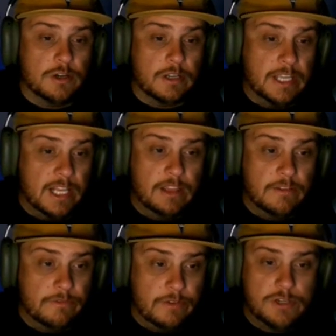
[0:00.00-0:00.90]
you're getting
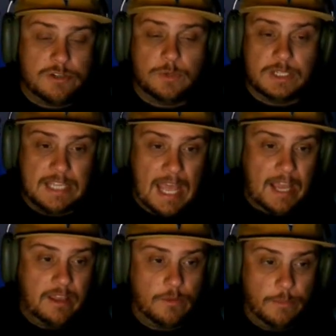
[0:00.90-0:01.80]
the fish to
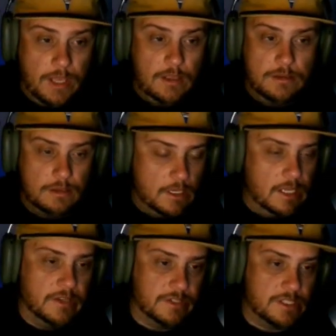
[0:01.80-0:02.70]
attack the bait
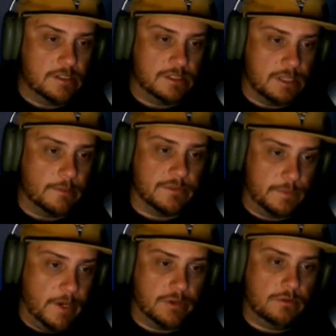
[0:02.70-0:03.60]
is something
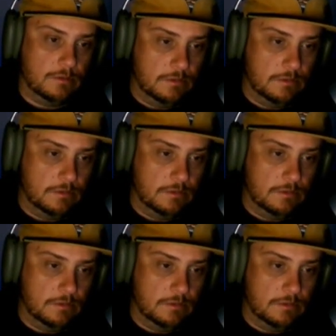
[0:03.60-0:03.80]
special